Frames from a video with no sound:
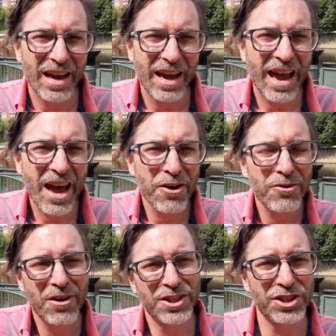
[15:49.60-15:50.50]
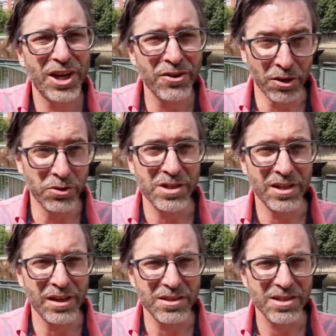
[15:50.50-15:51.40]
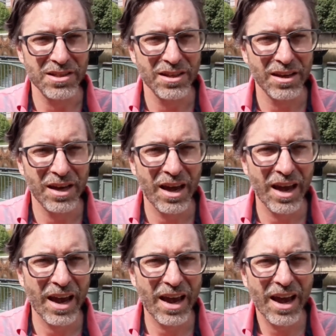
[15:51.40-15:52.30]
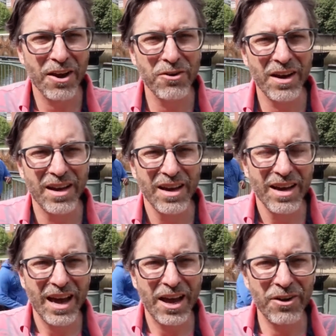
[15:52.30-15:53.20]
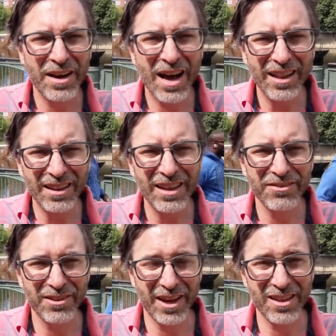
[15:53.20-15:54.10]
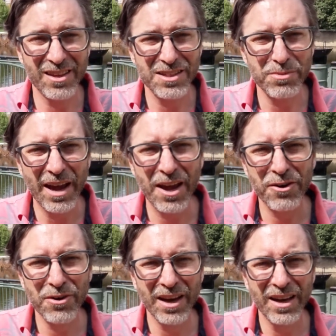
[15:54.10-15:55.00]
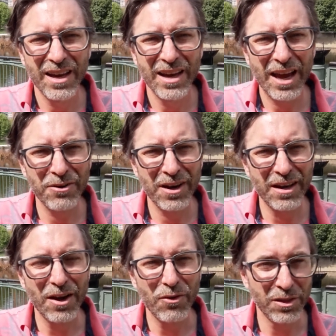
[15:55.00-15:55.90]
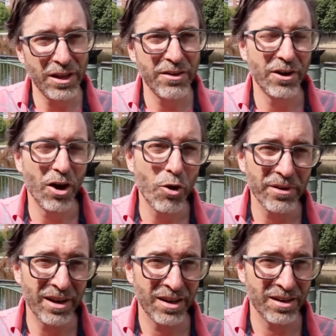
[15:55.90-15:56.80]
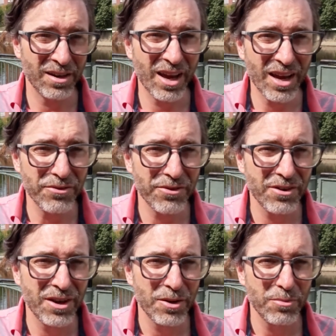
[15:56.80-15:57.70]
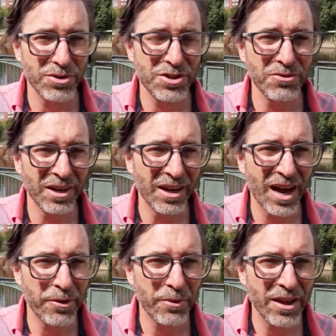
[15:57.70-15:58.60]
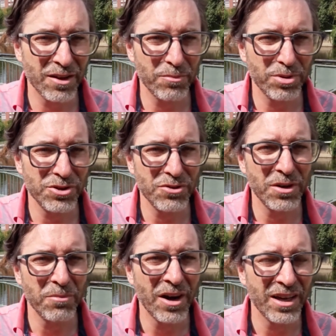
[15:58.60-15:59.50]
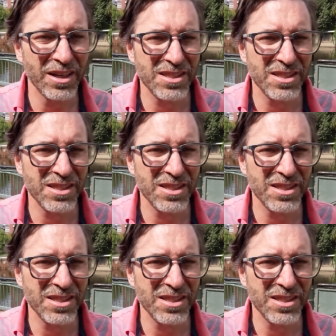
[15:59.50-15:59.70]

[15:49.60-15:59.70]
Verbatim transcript: "How do I share those things? How, how do I how do I not live like this? But how do I how do I live an open-handed life, pursuing God rather than pursuing money and